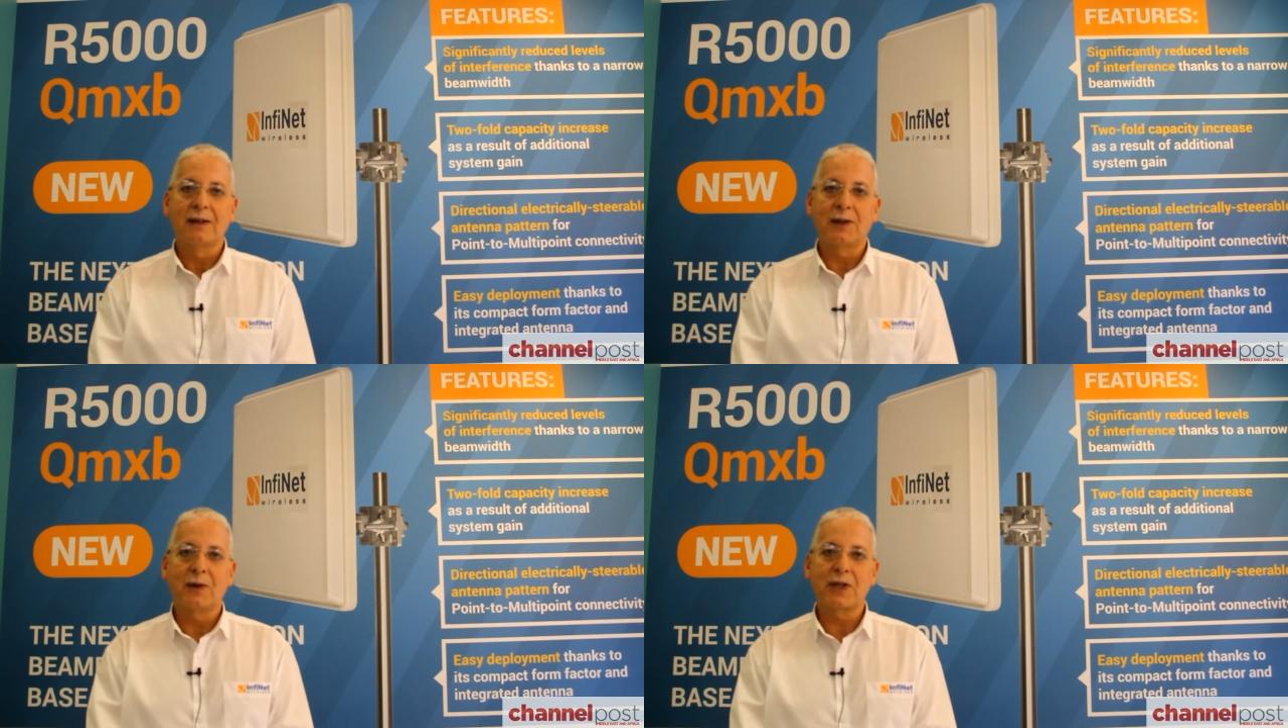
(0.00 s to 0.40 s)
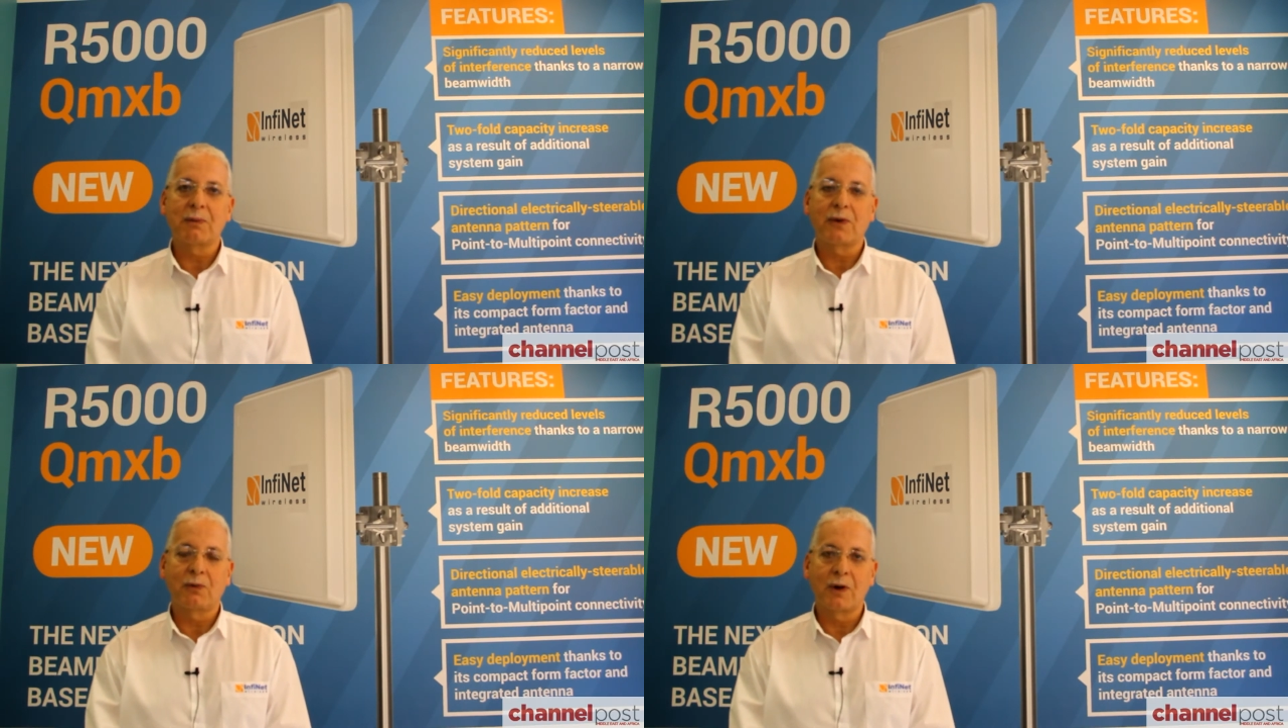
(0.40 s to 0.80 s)
you know,
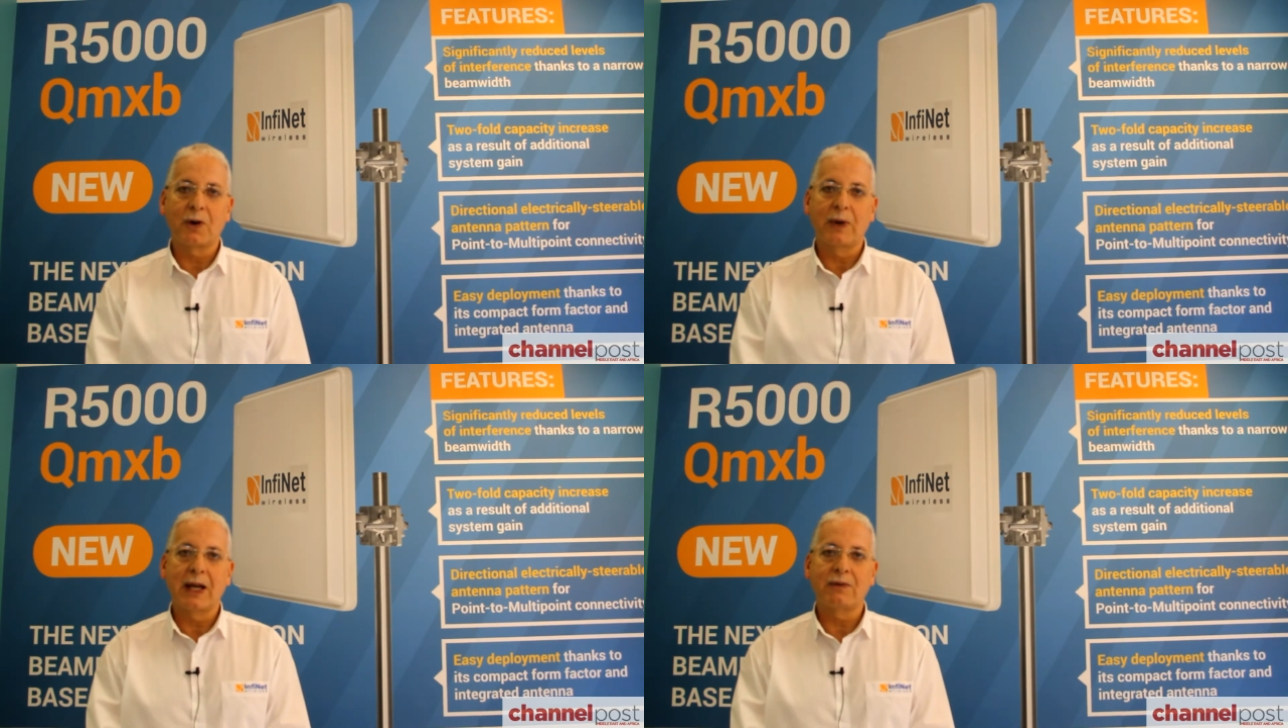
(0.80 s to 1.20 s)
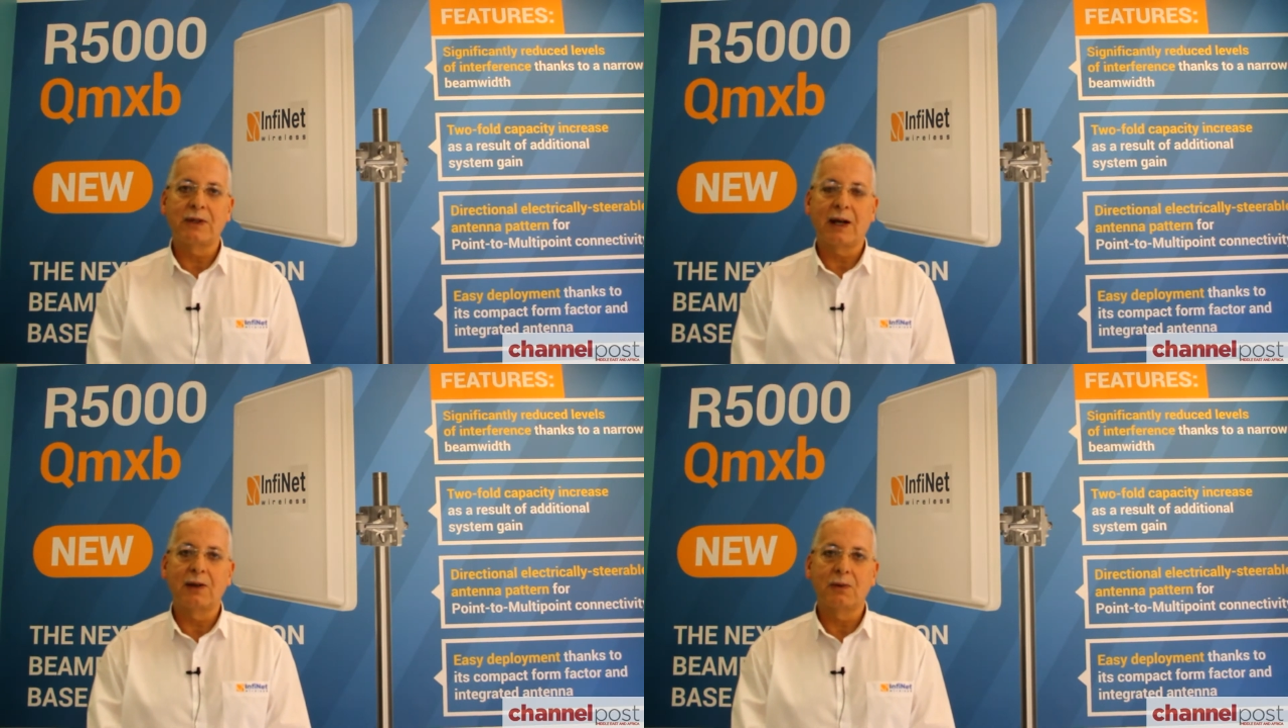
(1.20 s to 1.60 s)
some of the work we have
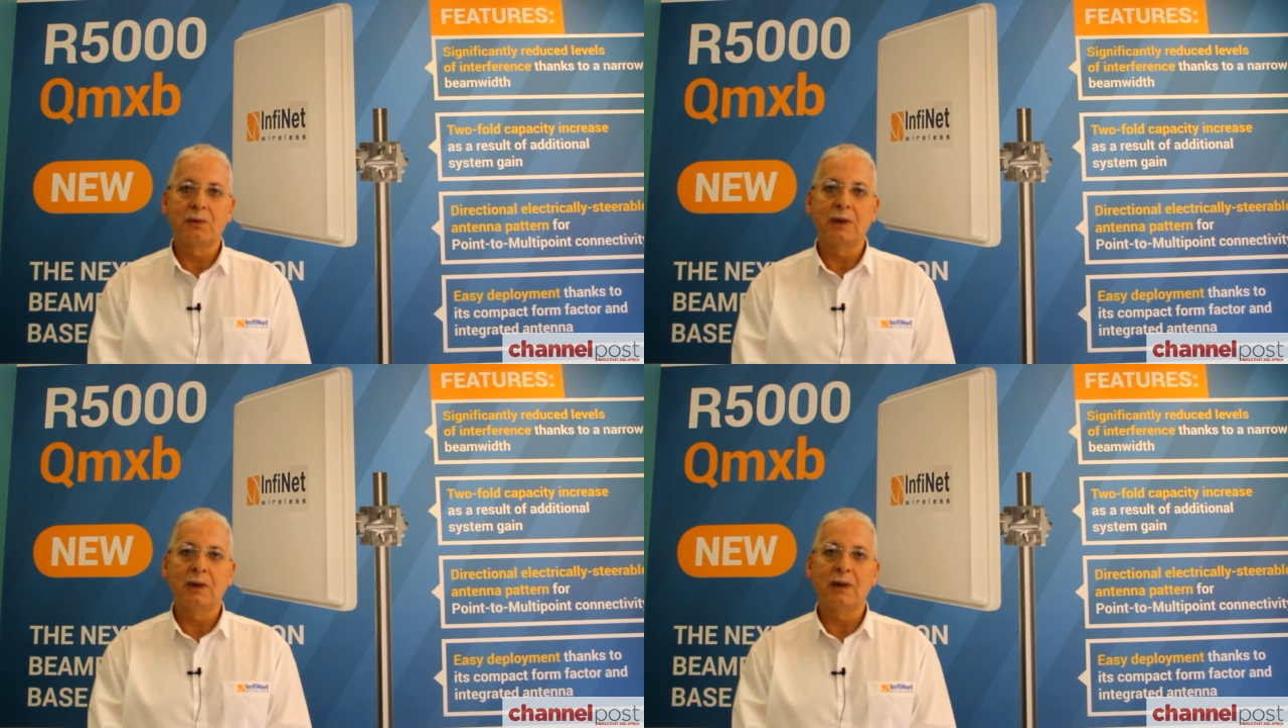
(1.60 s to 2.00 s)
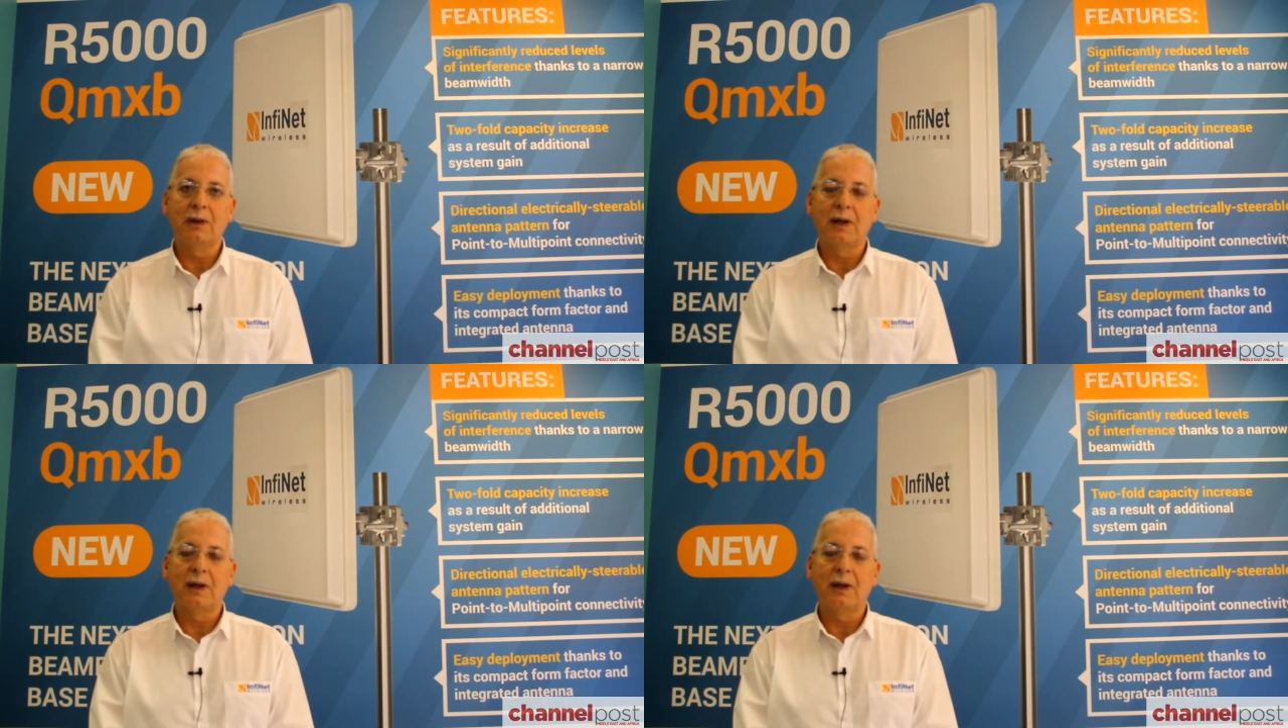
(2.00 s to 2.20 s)
done will